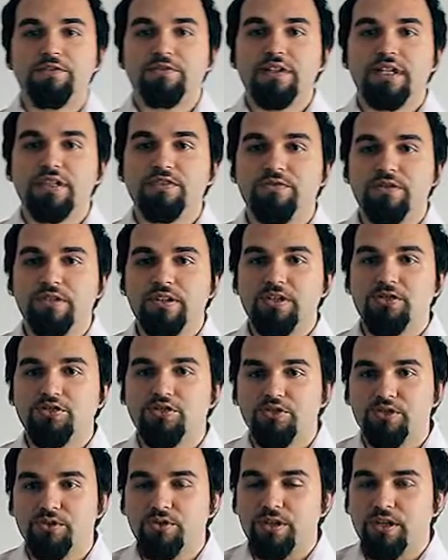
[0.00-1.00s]
you're not very
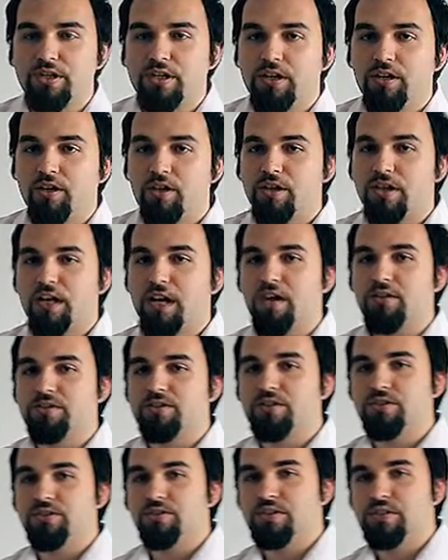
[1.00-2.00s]
sure on how
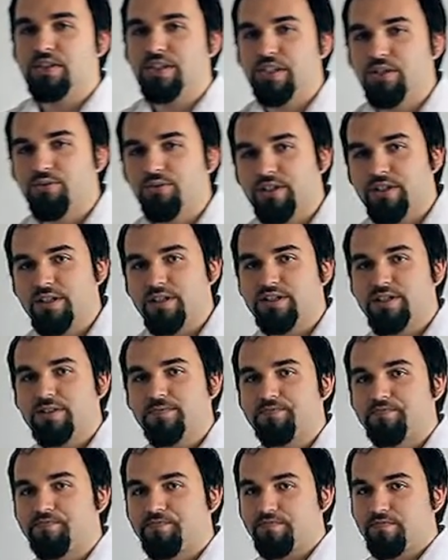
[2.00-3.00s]
to use keywords
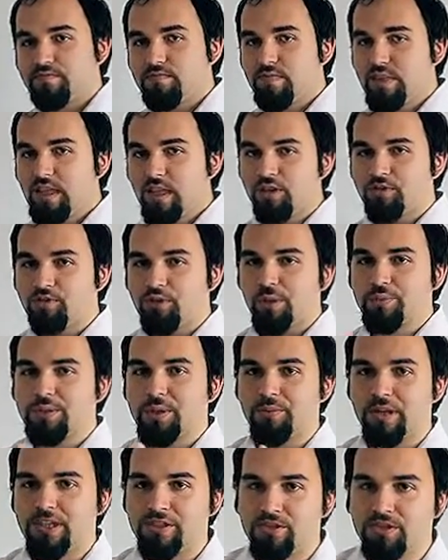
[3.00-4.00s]
to
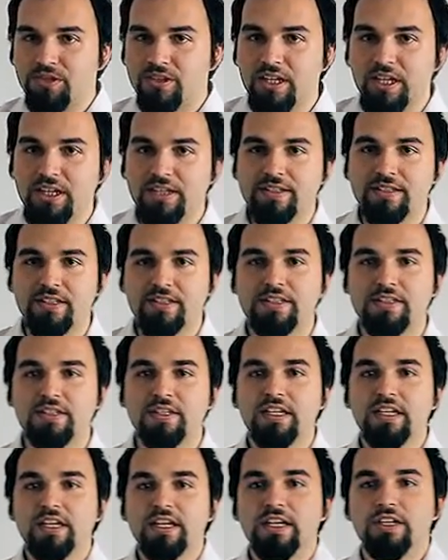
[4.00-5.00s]
optimize your content,
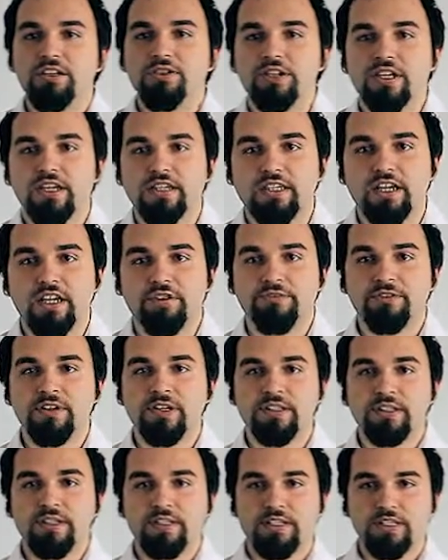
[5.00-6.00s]
you can
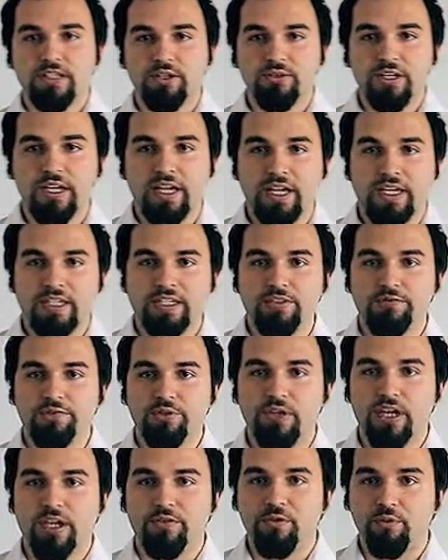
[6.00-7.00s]
definitely go ahead, if
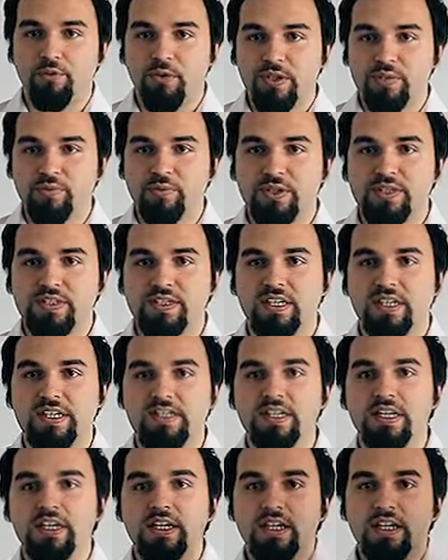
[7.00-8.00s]
you have a WordPress
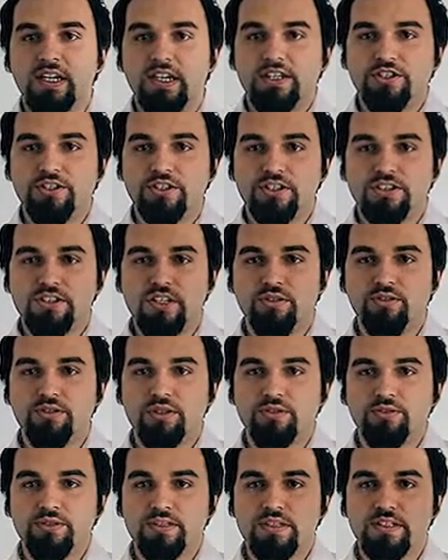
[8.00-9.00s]
site, and just
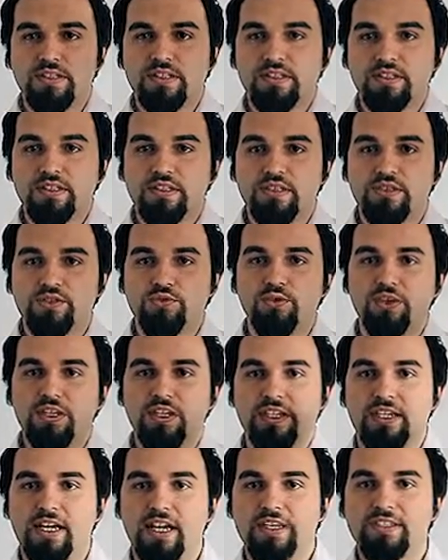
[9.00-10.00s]
download the
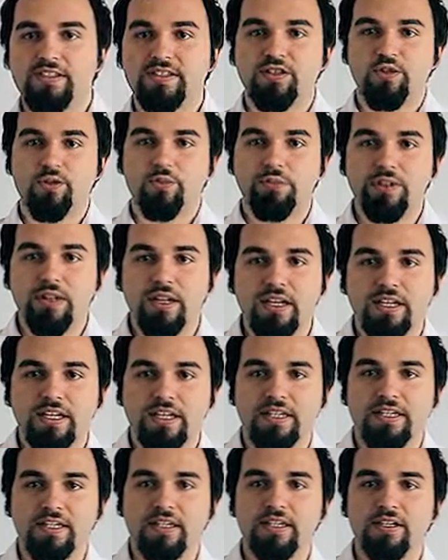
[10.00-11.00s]
Squirrely SEO
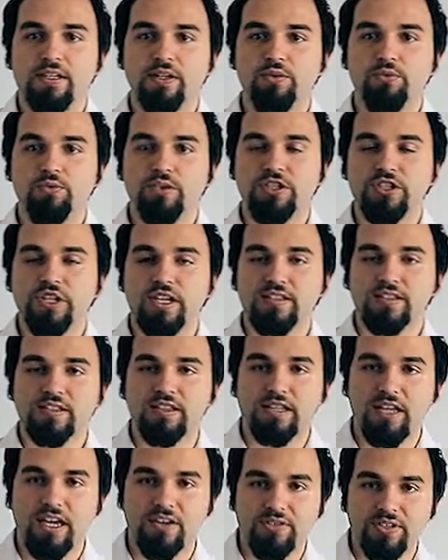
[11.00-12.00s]
plugin, which has a
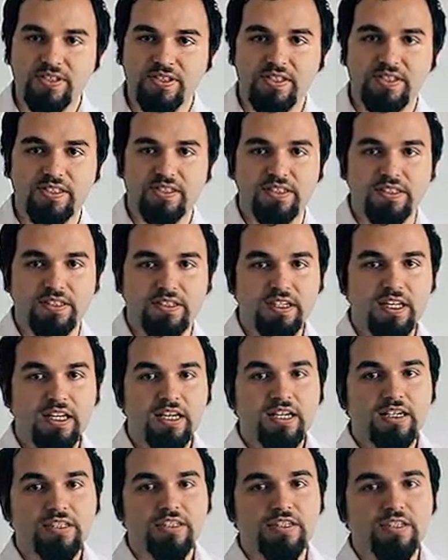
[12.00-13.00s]
live assistant
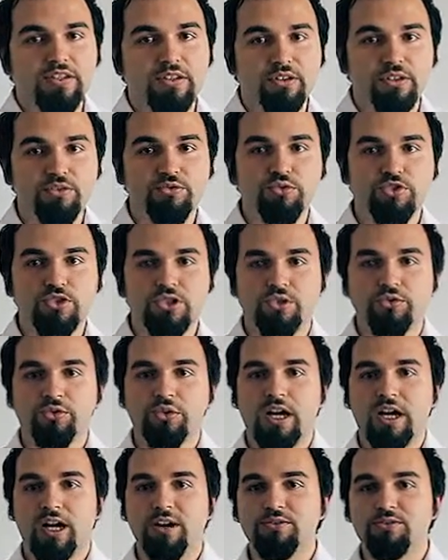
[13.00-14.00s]
that's going to show
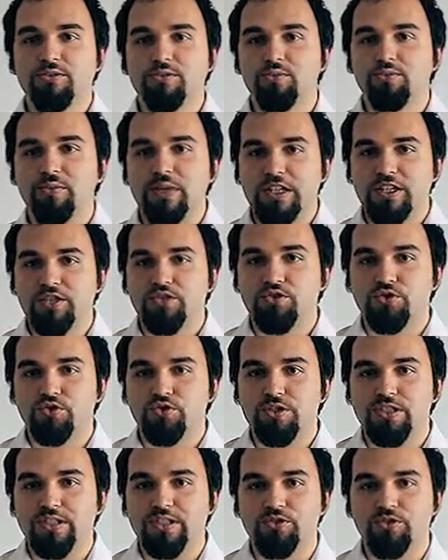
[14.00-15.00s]
you how to make
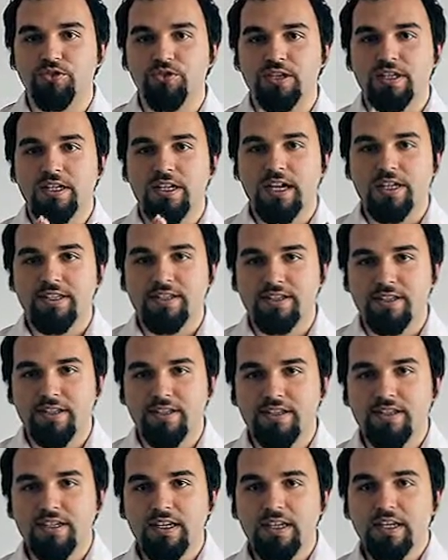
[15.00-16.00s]
sure that your
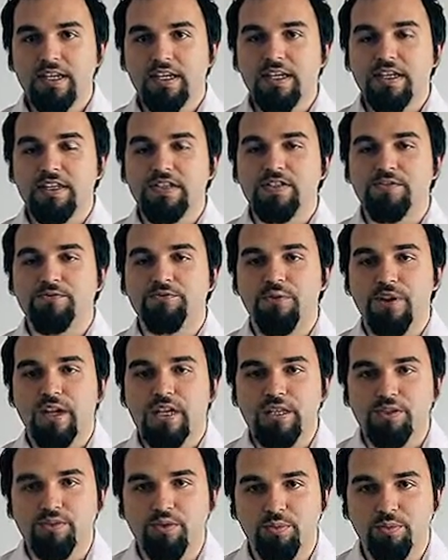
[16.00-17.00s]
content is
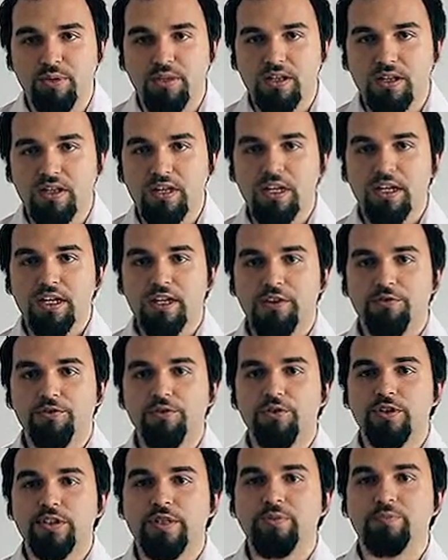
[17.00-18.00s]
valuable
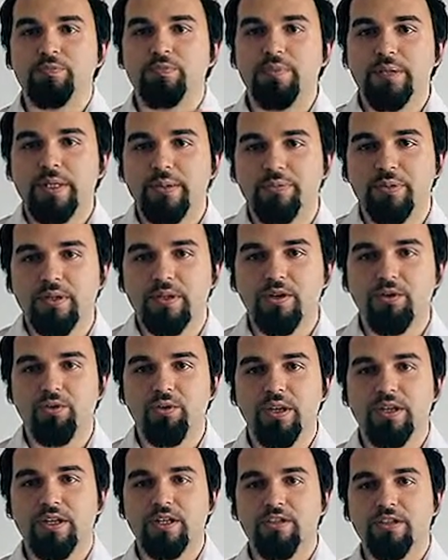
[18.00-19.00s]
for the people who
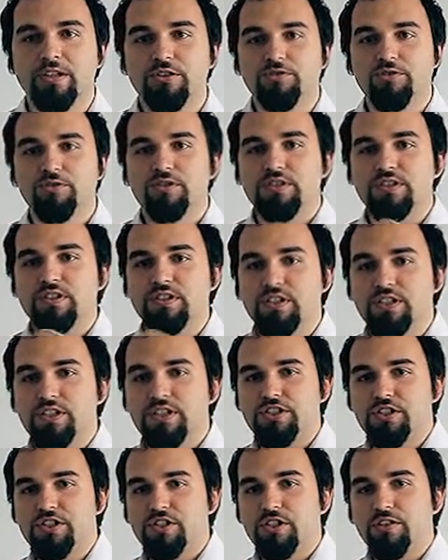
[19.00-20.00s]
are going to
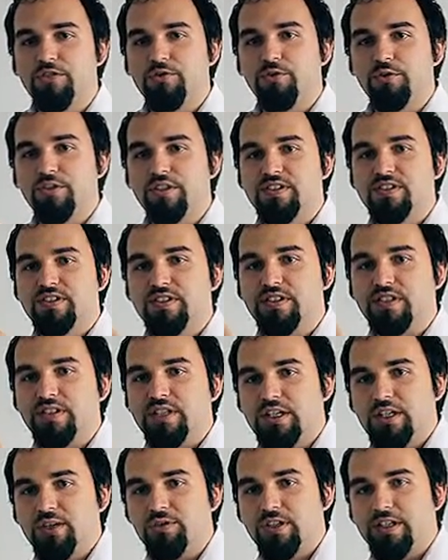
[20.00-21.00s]
search for a certain
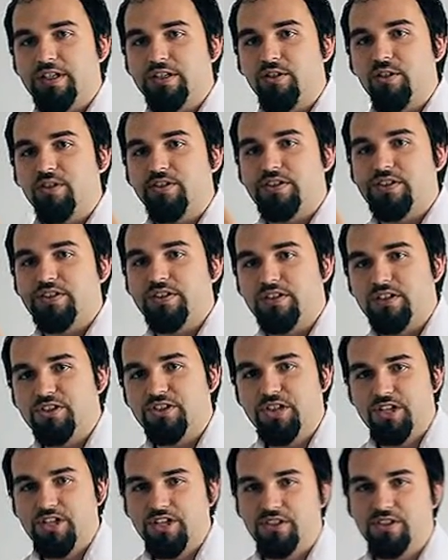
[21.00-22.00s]
keyword on
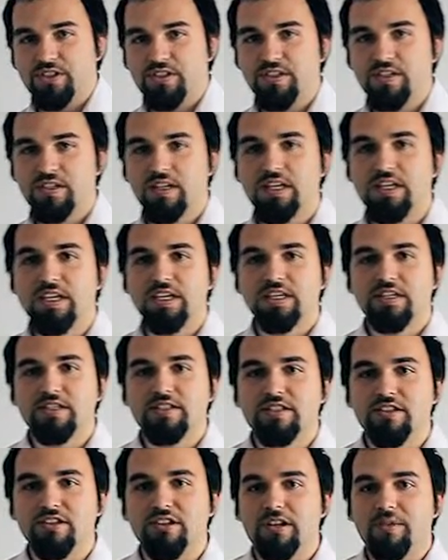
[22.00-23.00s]
search engines.
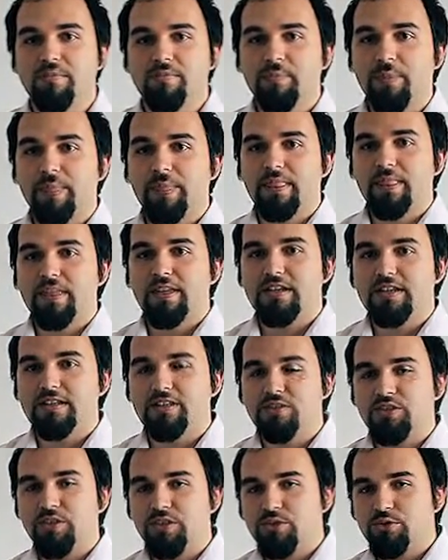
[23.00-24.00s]
So
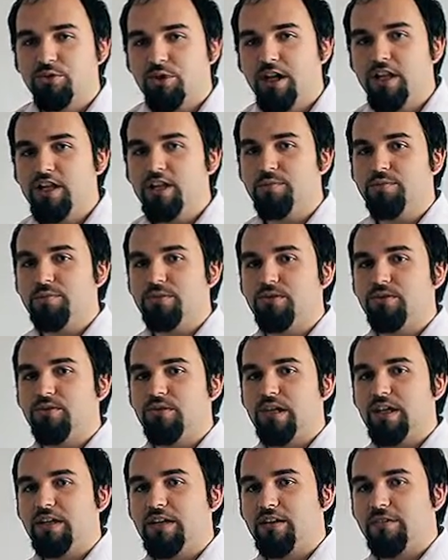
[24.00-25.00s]
it's going to help
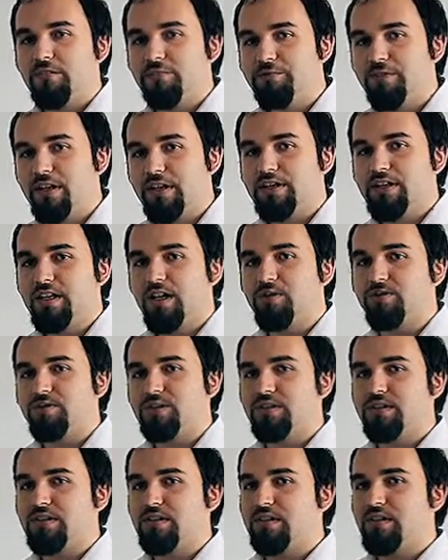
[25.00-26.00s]
you find
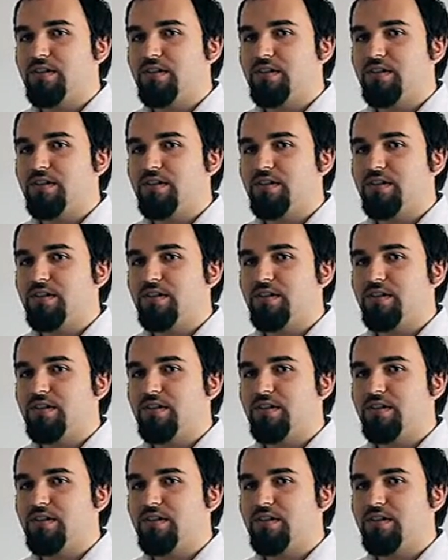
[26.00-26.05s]
out